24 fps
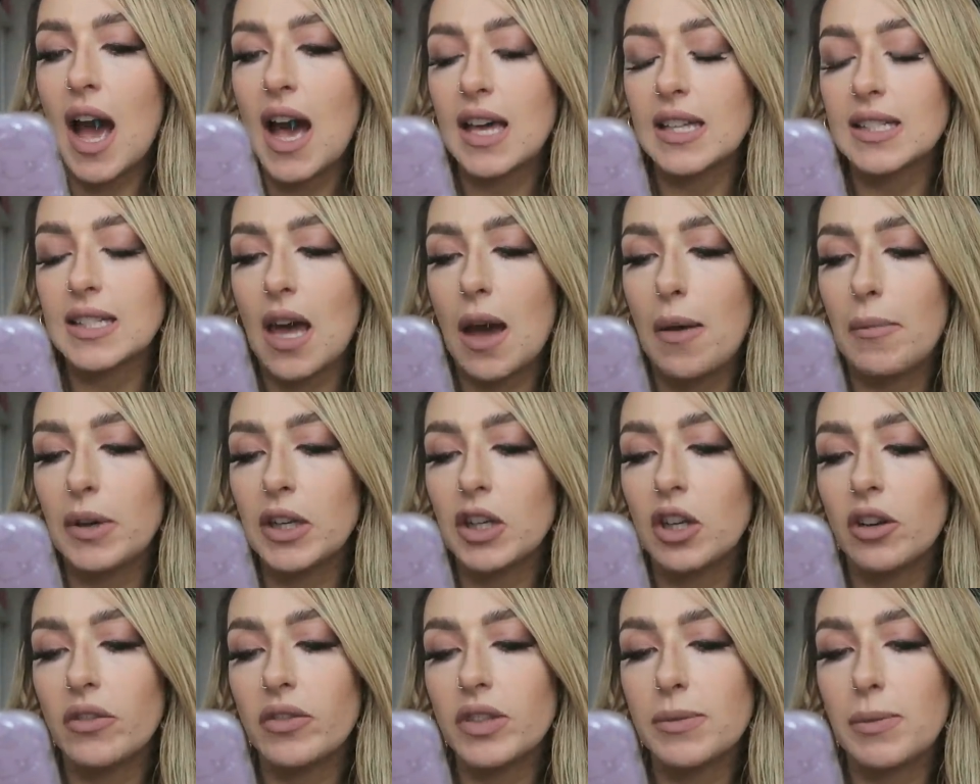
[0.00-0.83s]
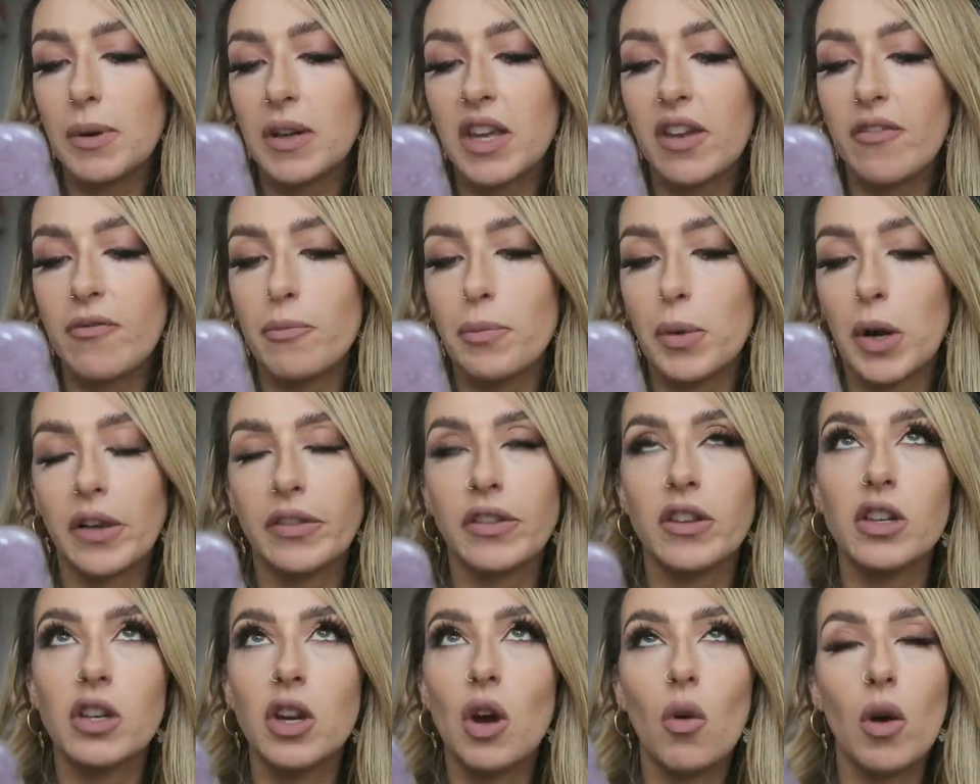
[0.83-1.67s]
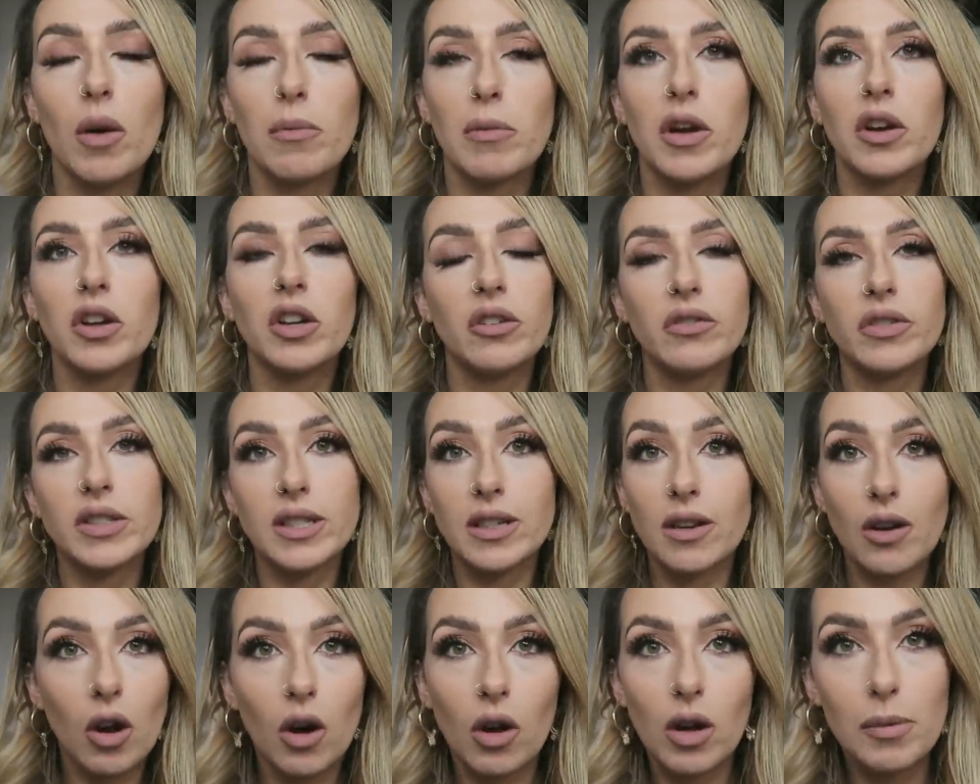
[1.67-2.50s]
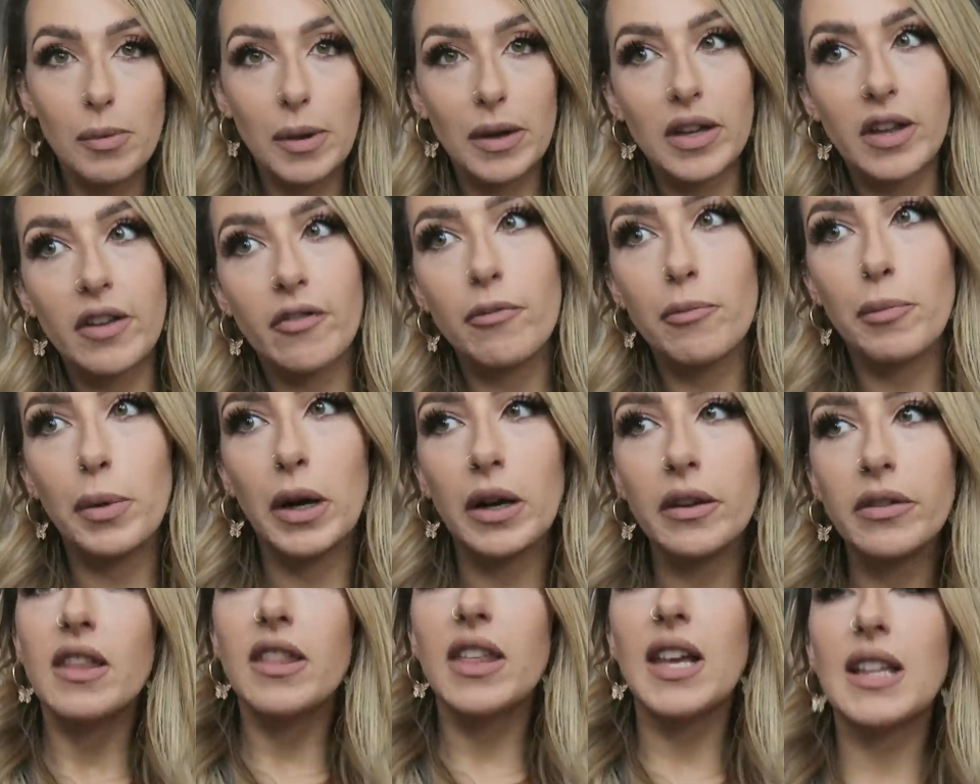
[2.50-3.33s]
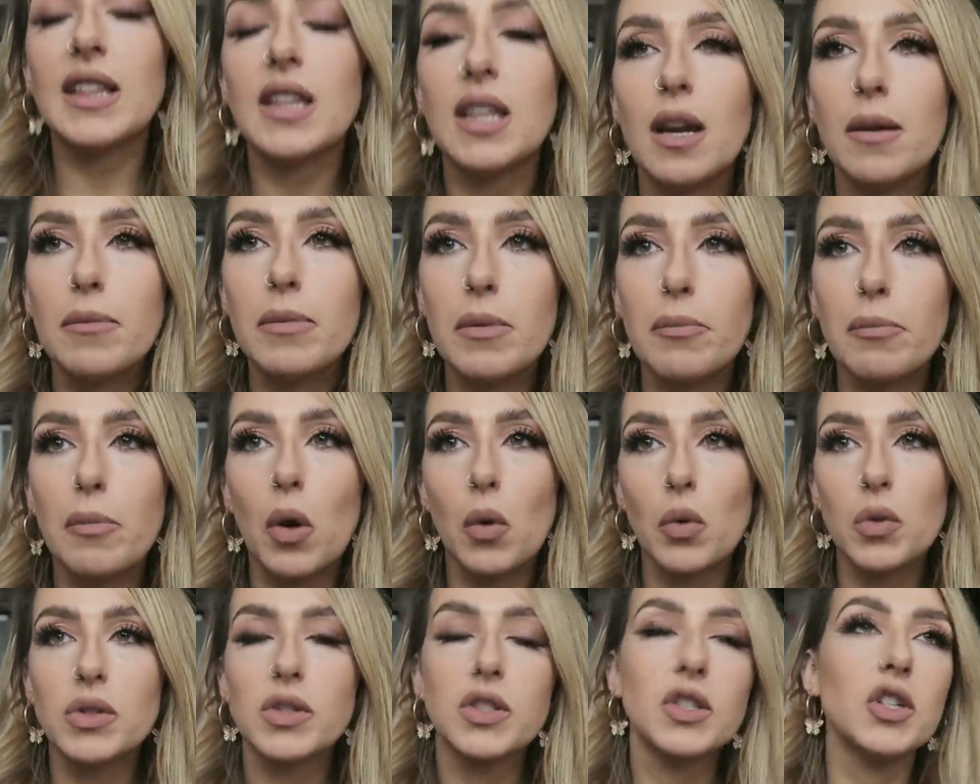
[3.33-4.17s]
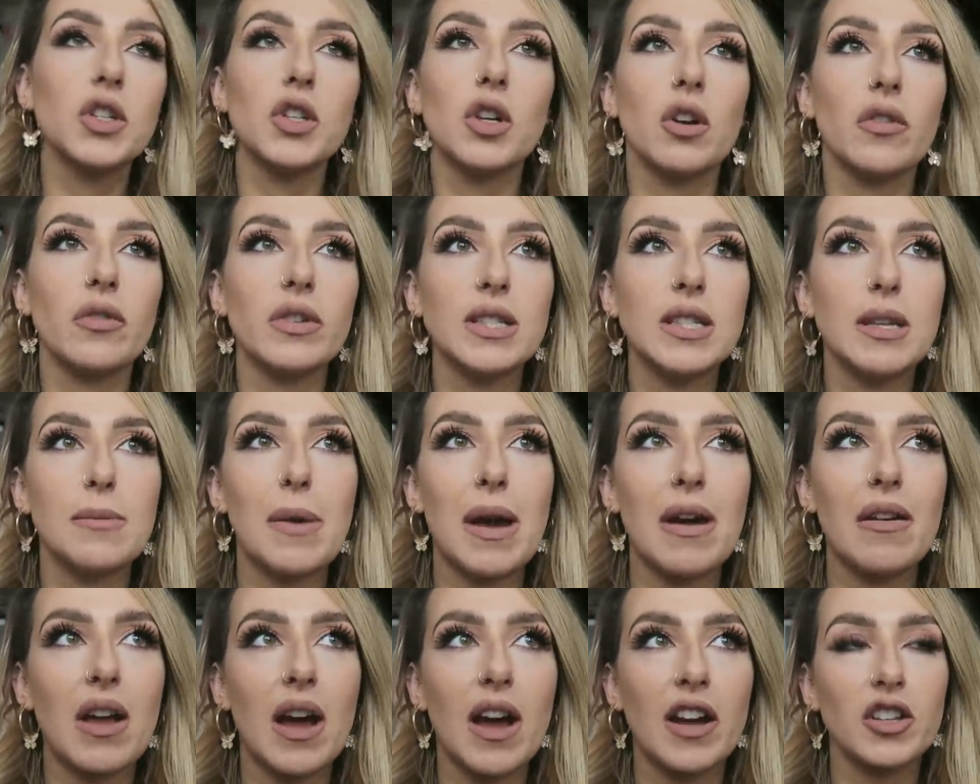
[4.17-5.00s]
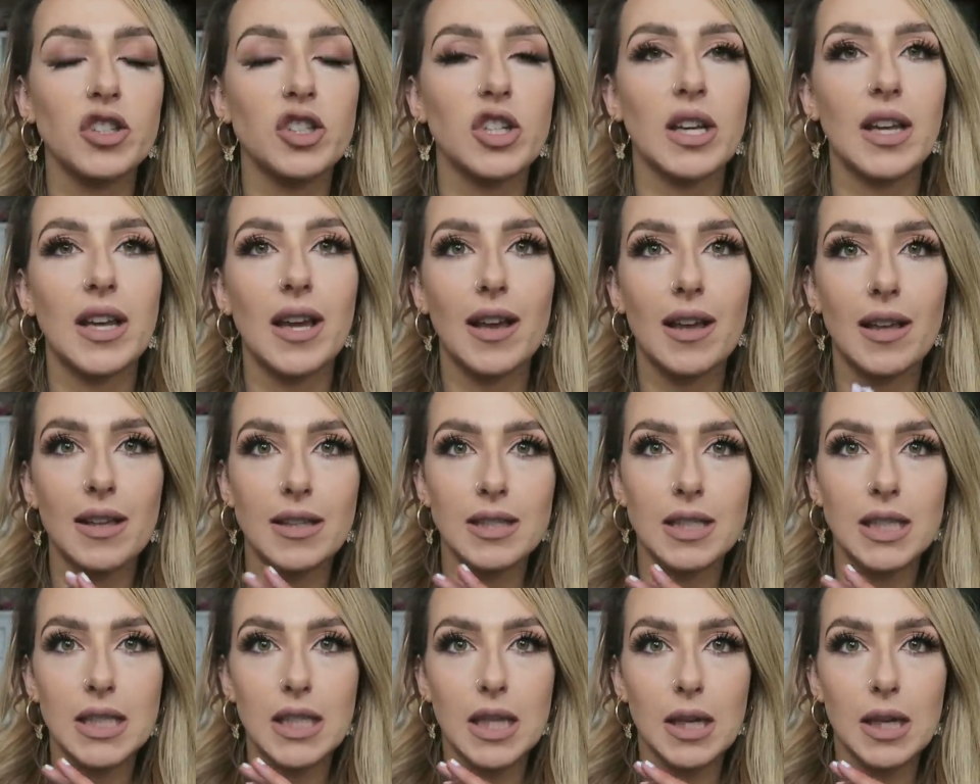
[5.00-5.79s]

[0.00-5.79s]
asks, am I nervous about giving birth? No, I'm not nervous at all about giving birth. The thing that I'm the most nervous about actually is